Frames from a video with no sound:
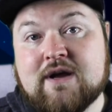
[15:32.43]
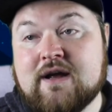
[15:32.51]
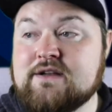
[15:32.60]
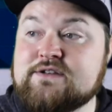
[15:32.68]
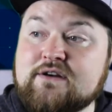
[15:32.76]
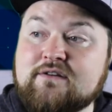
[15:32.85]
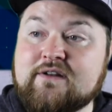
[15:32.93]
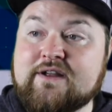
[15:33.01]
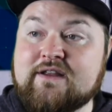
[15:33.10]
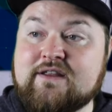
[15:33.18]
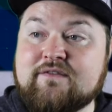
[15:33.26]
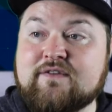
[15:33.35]

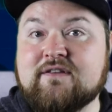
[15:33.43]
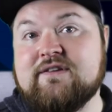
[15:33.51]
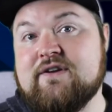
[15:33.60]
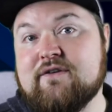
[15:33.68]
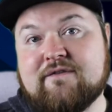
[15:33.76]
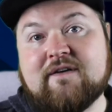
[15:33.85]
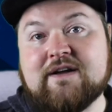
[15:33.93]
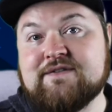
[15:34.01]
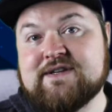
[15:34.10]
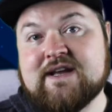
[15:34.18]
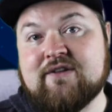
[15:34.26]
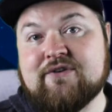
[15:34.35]
Suddenly, you've got 3 of 5
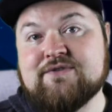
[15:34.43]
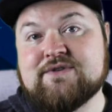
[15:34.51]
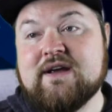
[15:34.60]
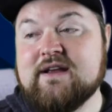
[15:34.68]
sellouts.